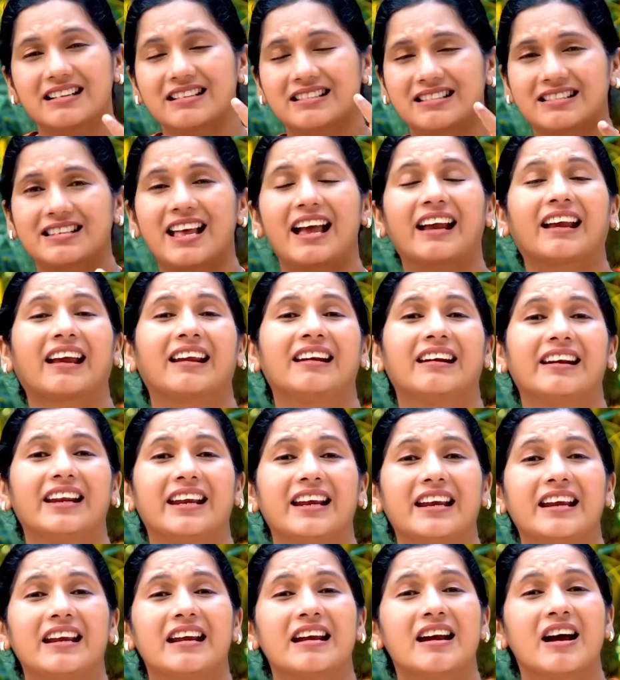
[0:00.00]

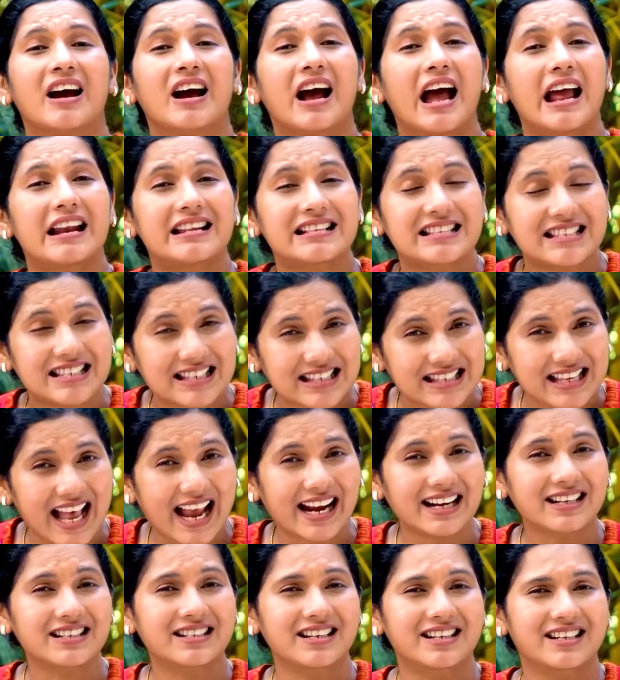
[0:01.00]
Secondly,
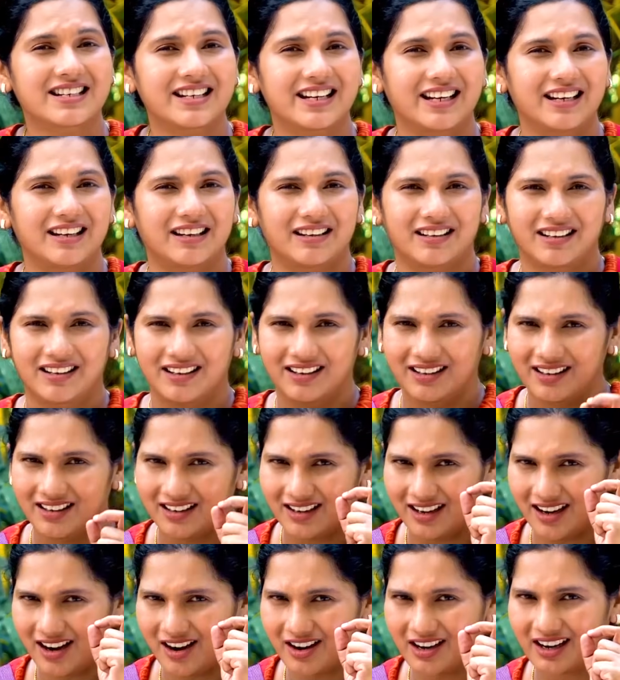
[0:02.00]
sanctity,
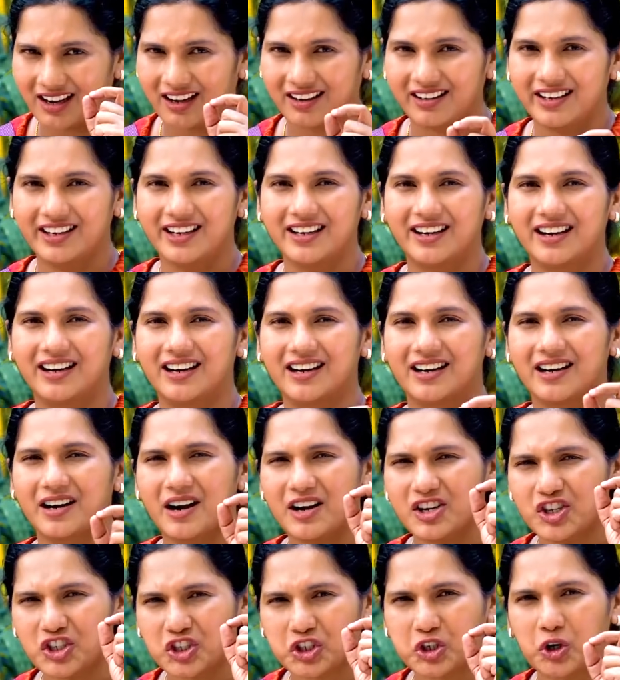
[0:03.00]
a
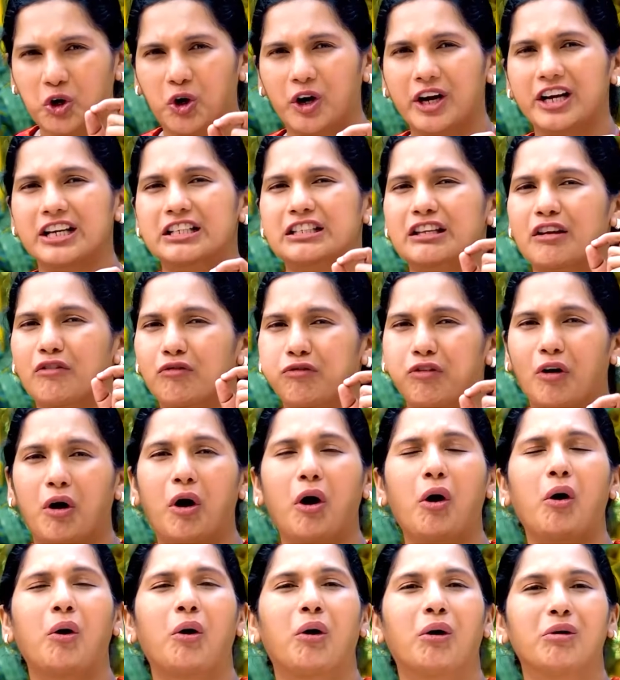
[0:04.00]
clear choice
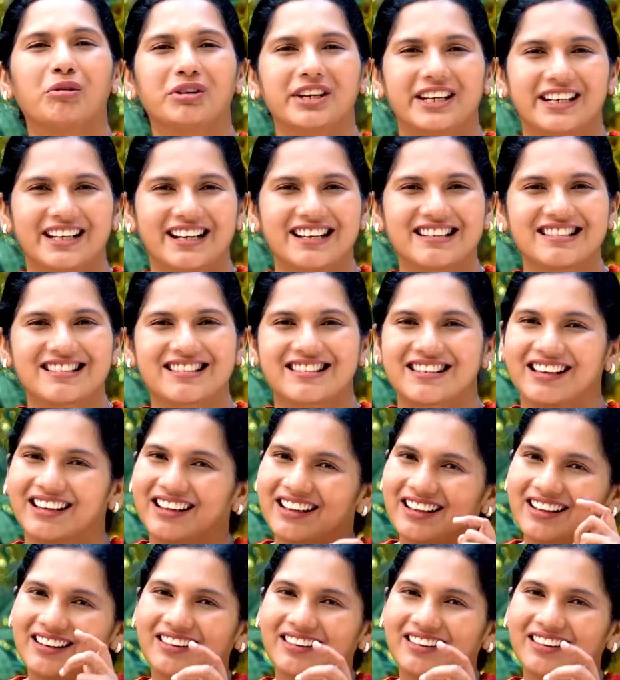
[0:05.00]
for holiness.